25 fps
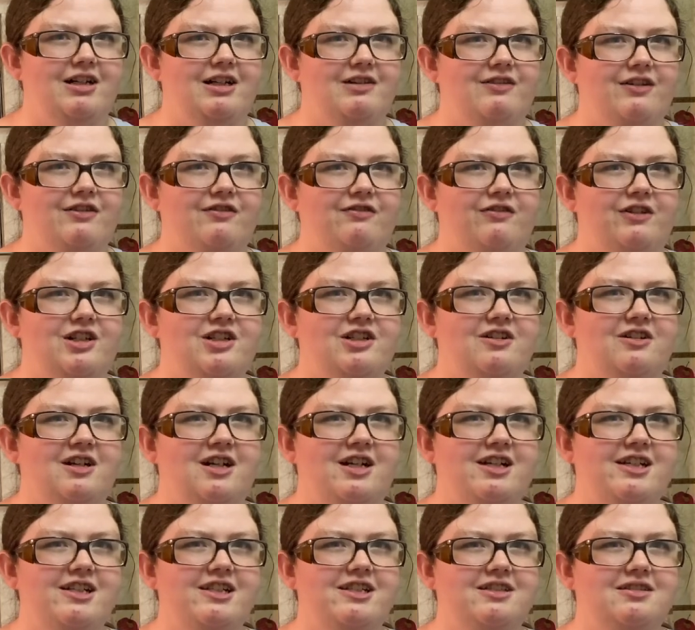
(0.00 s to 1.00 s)

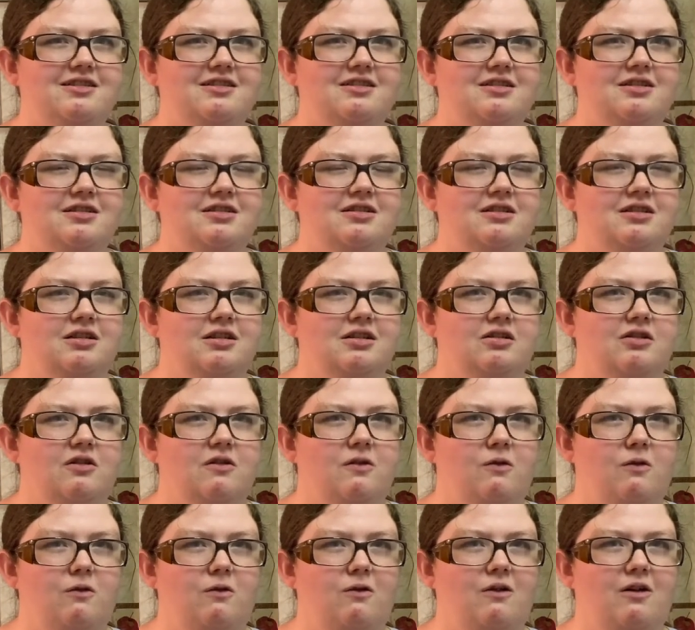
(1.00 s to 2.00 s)
refrigerate it,
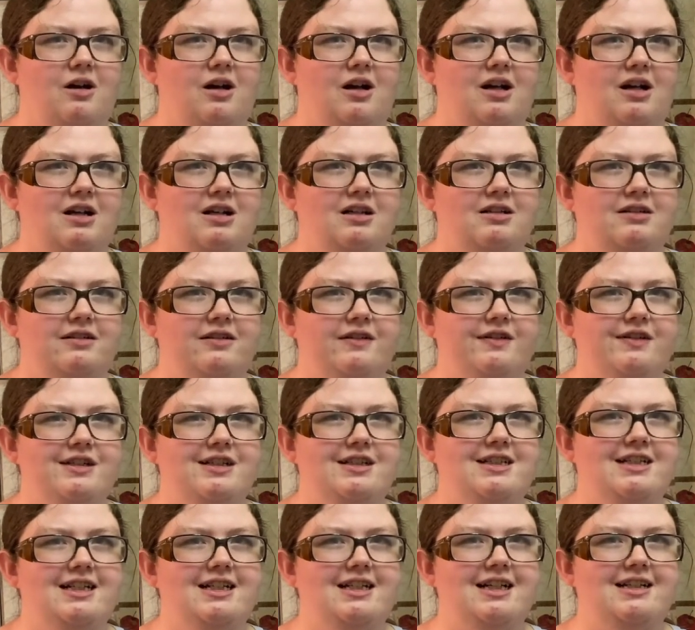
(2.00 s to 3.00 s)
or if it doesn't
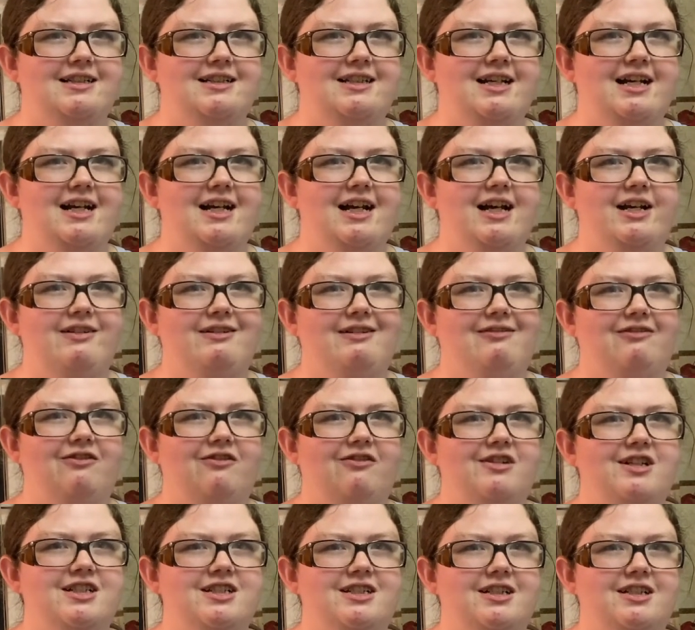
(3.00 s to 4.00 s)
eat that day, you can
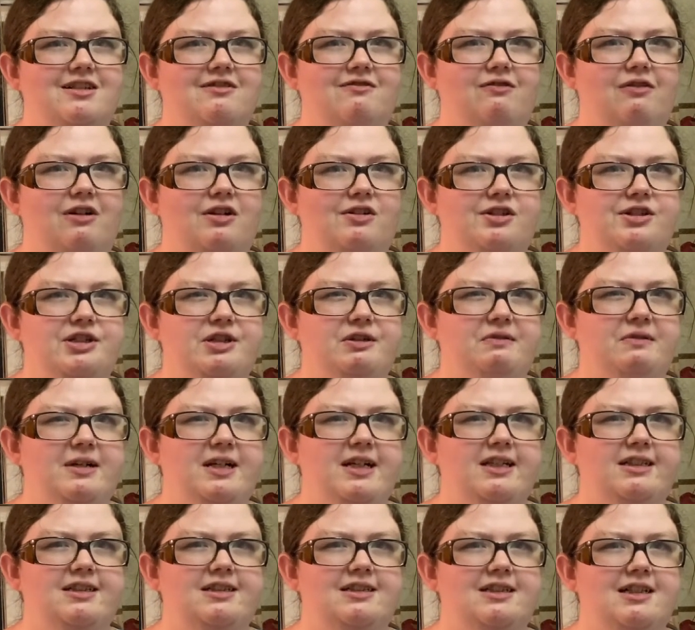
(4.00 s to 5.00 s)
freeze it for up to 2
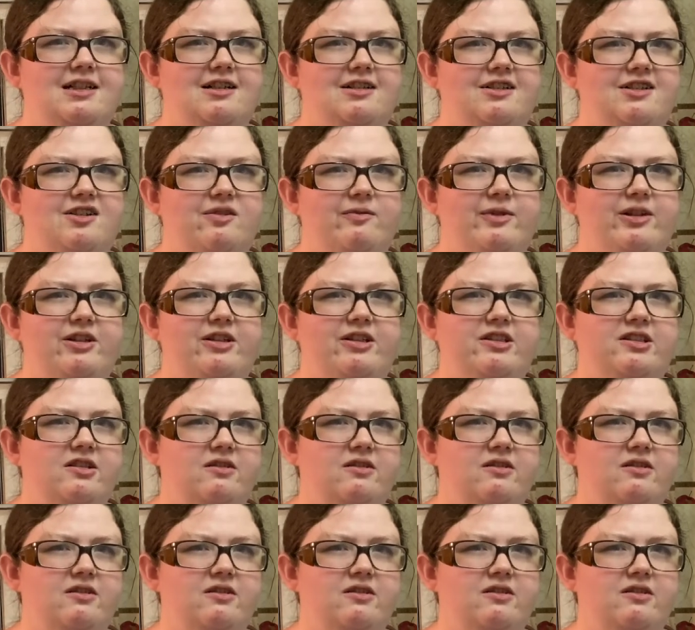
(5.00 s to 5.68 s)
weeks and it'll still be good.